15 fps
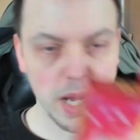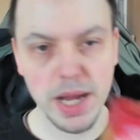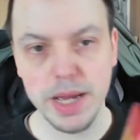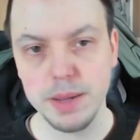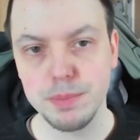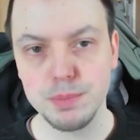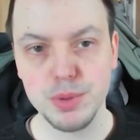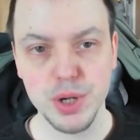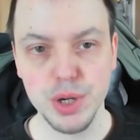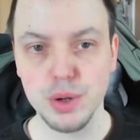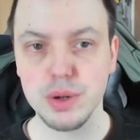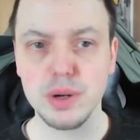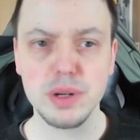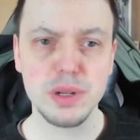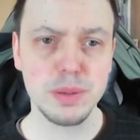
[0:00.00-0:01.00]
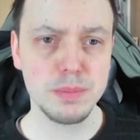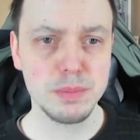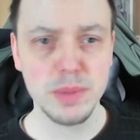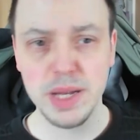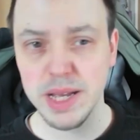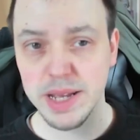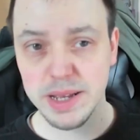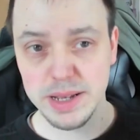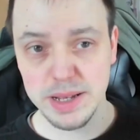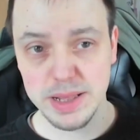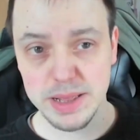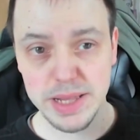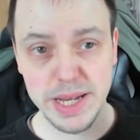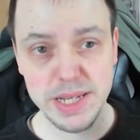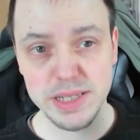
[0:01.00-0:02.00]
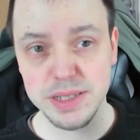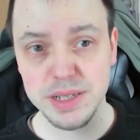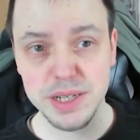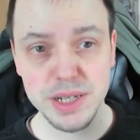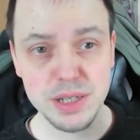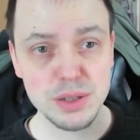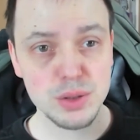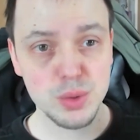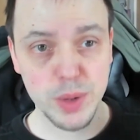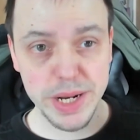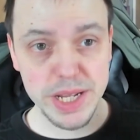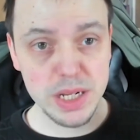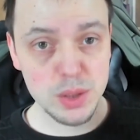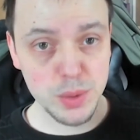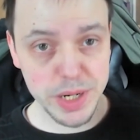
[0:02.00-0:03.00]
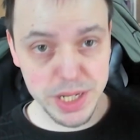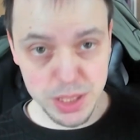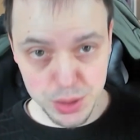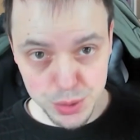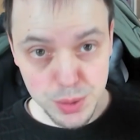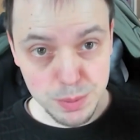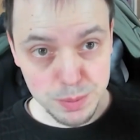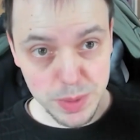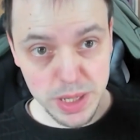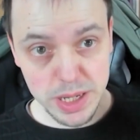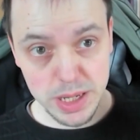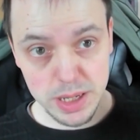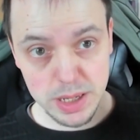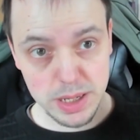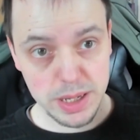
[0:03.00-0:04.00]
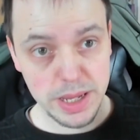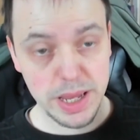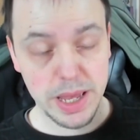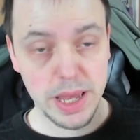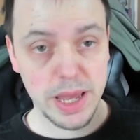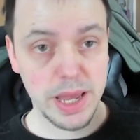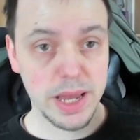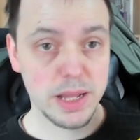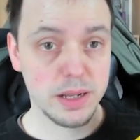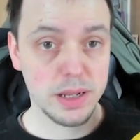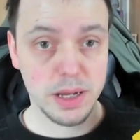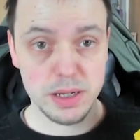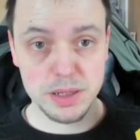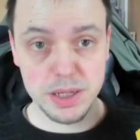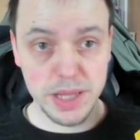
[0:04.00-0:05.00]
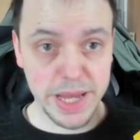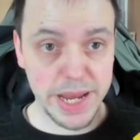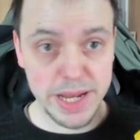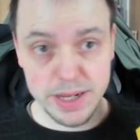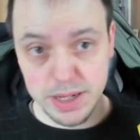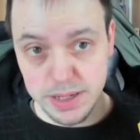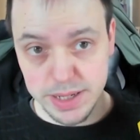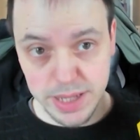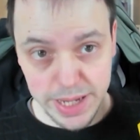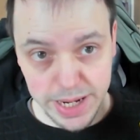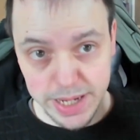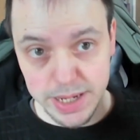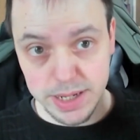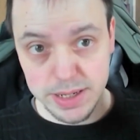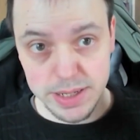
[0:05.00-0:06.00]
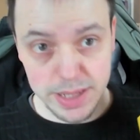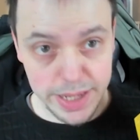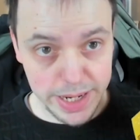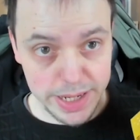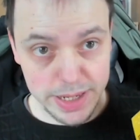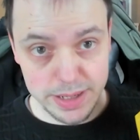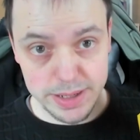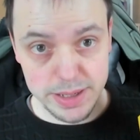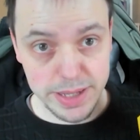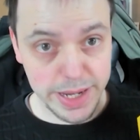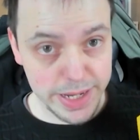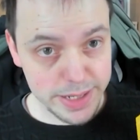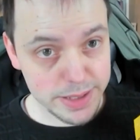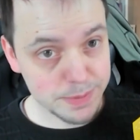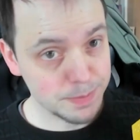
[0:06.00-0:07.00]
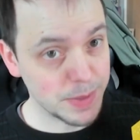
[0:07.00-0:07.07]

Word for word: I pre-ordered them last year in 2022 and it got delayed and delayed and delayed and delayed.